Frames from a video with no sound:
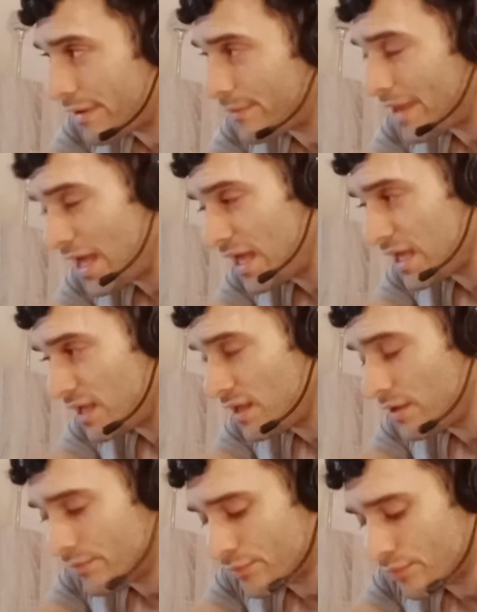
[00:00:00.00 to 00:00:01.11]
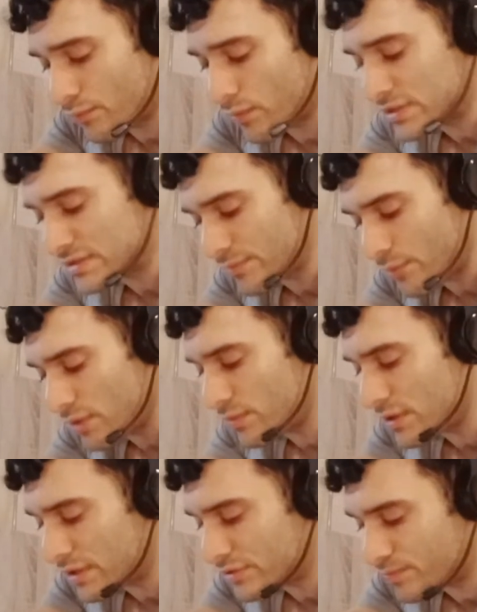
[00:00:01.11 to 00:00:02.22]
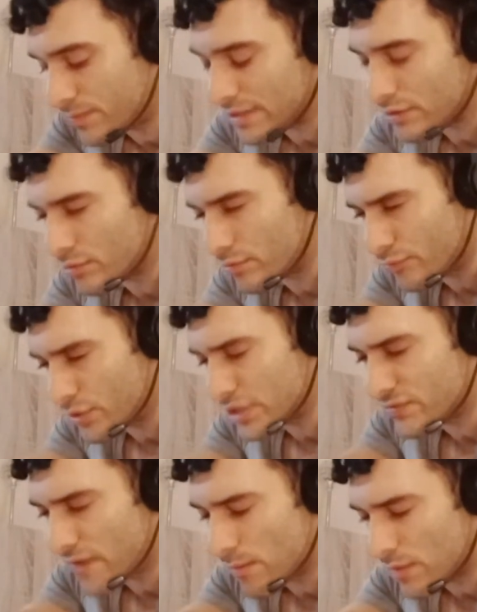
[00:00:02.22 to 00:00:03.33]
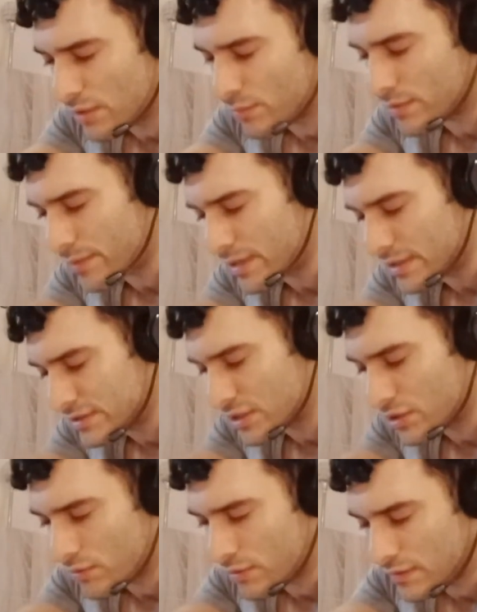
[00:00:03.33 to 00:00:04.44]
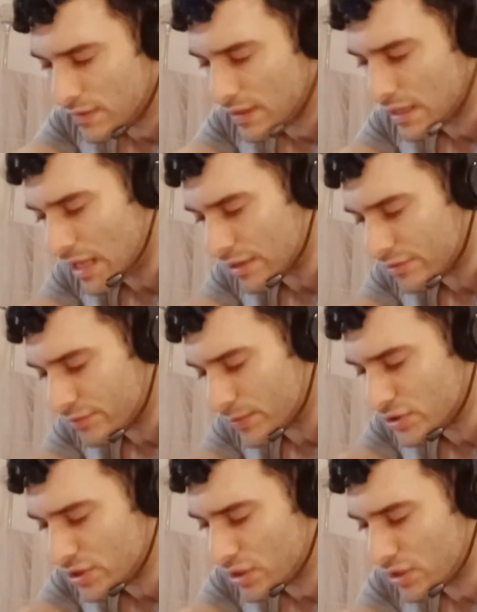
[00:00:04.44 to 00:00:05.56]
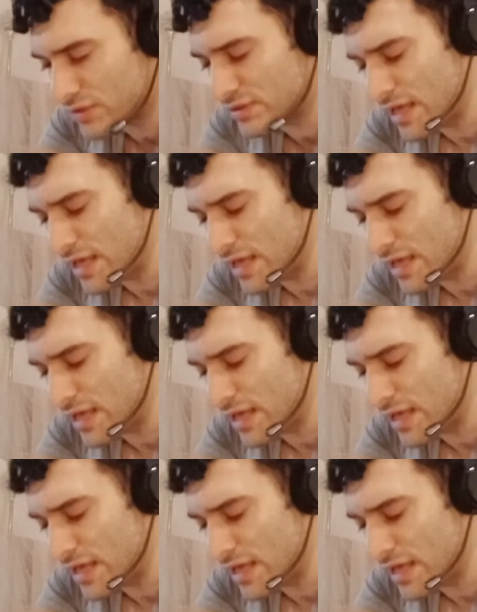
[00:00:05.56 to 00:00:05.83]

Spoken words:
A was the one with the big, rich family with big security and machine guns.